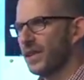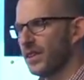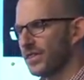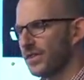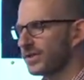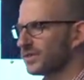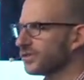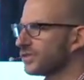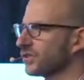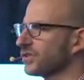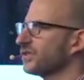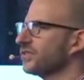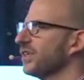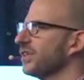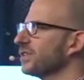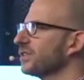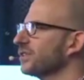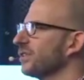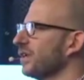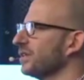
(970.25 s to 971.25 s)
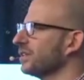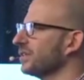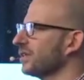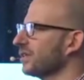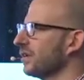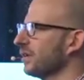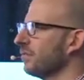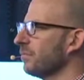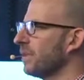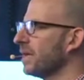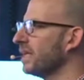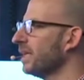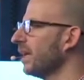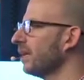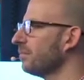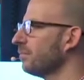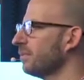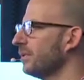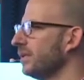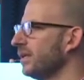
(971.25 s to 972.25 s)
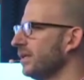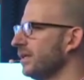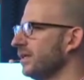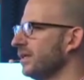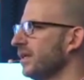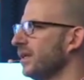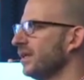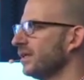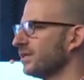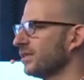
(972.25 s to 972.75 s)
Their success criteria may not be